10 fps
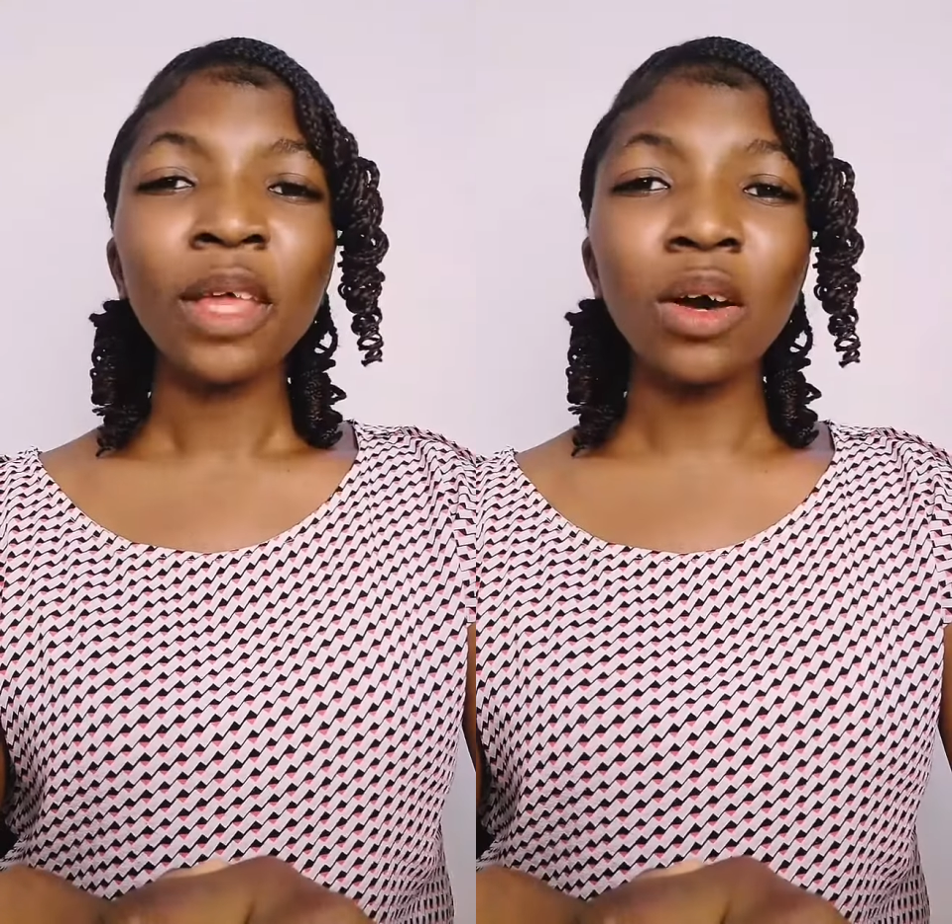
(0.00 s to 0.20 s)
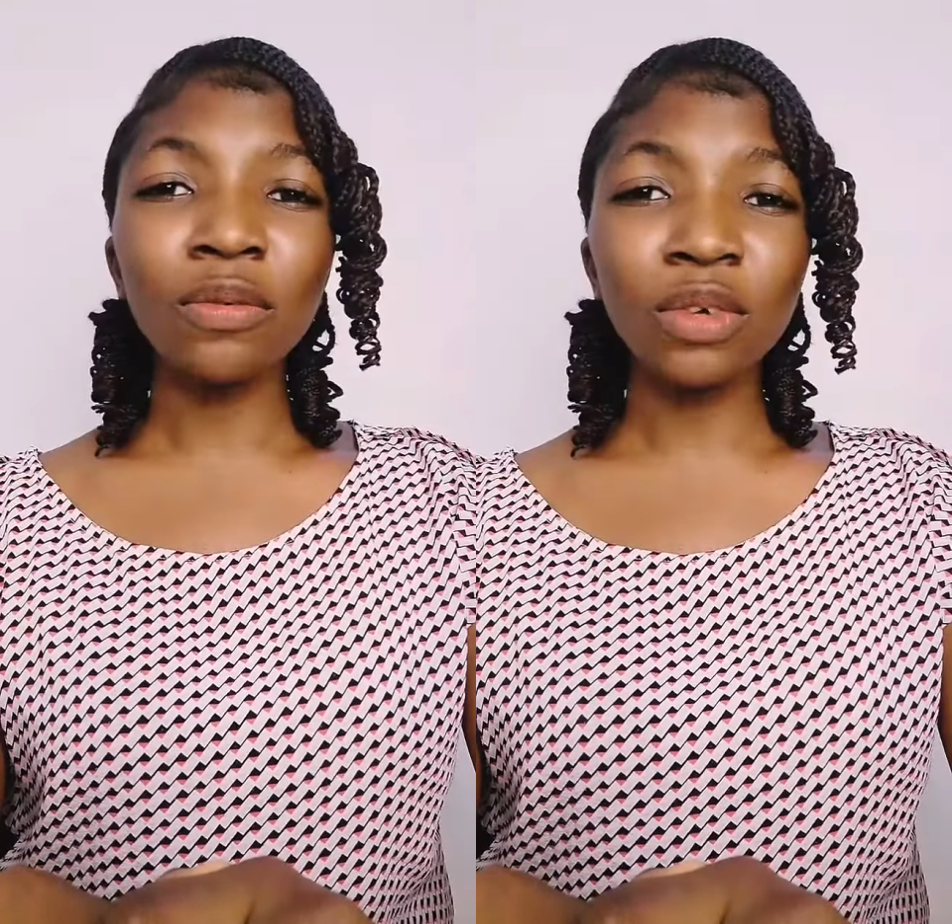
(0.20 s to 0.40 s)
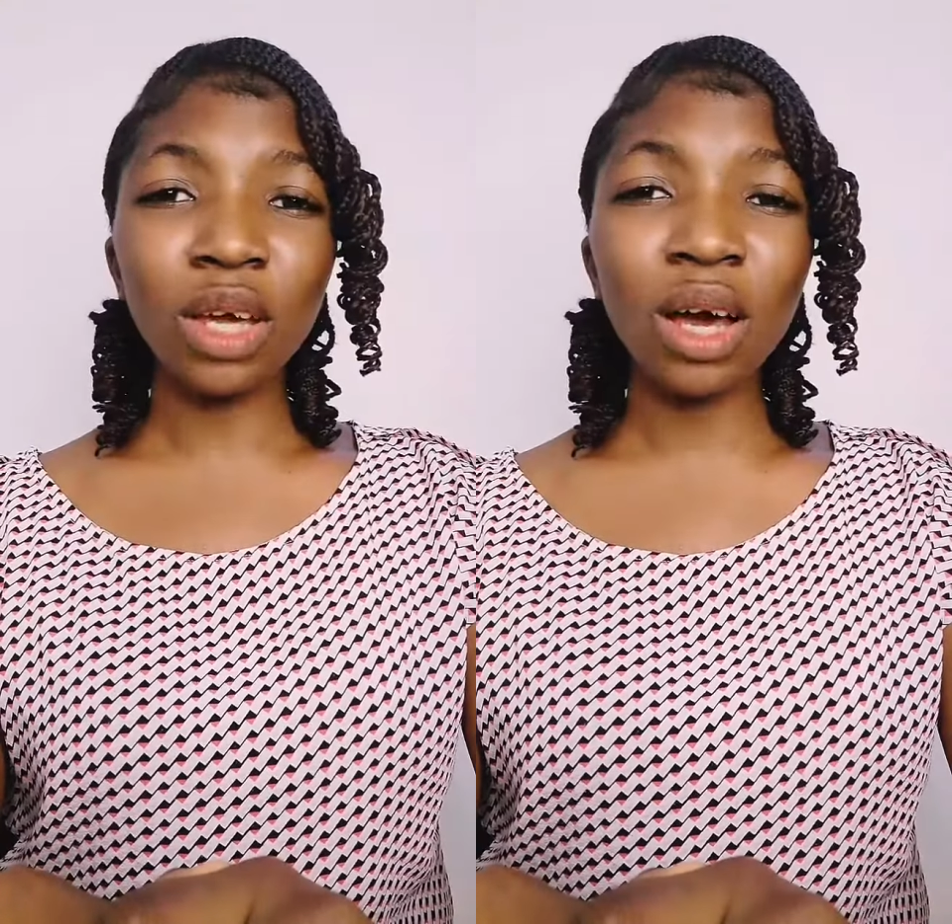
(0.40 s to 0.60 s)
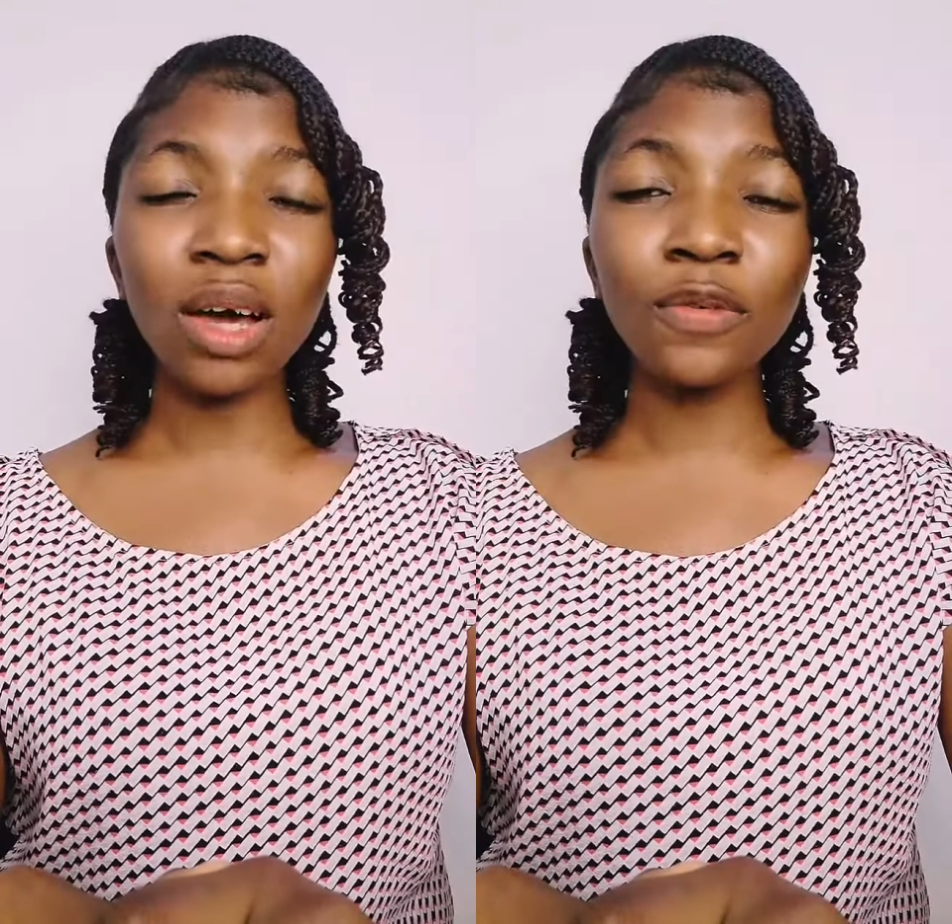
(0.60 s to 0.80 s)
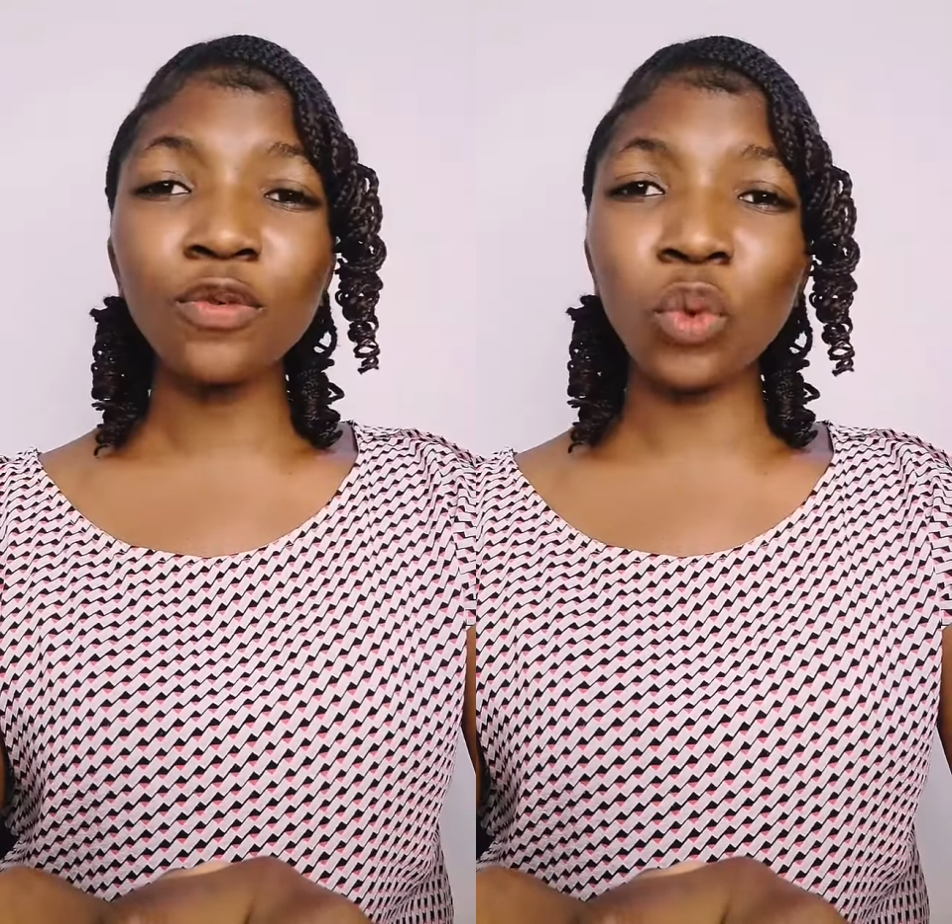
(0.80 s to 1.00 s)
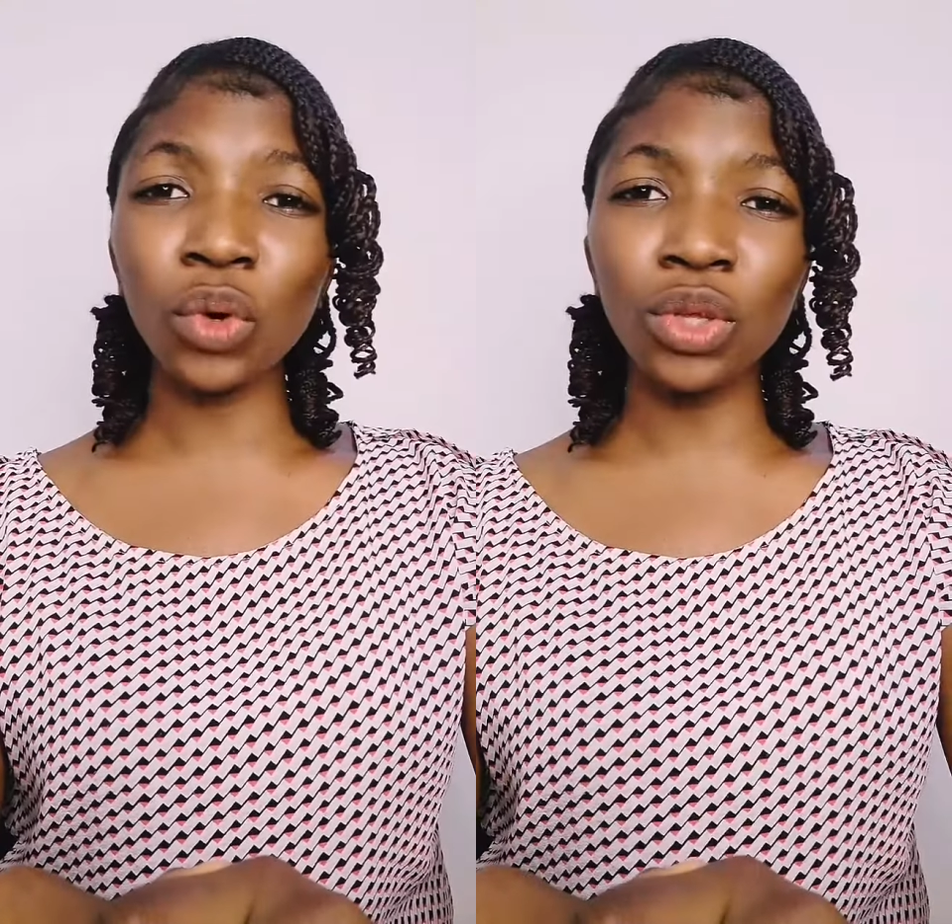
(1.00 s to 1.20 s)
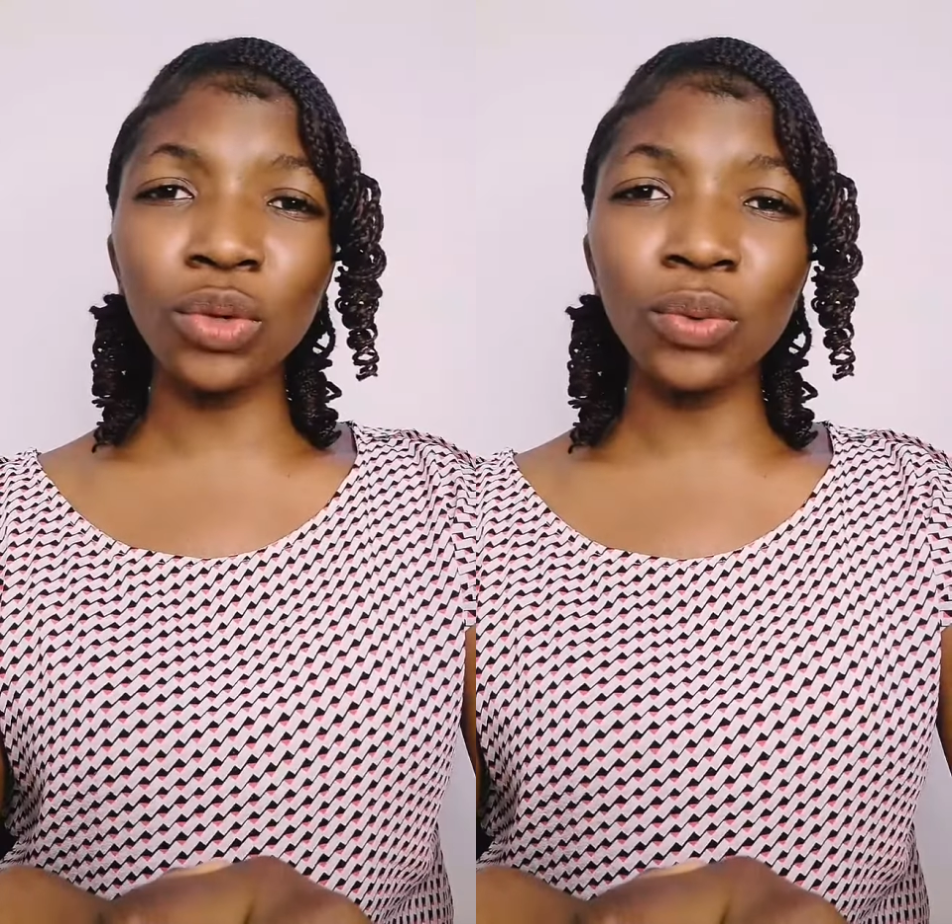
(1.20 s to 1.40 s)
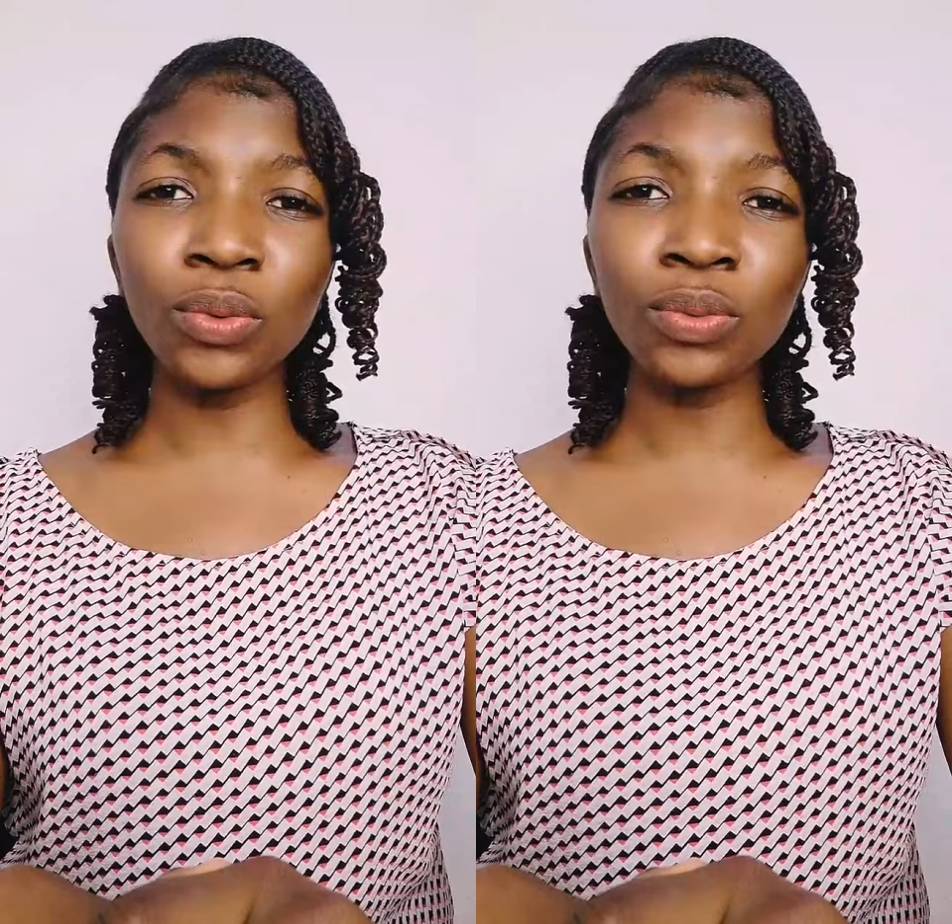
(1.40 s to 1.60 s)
of God for you.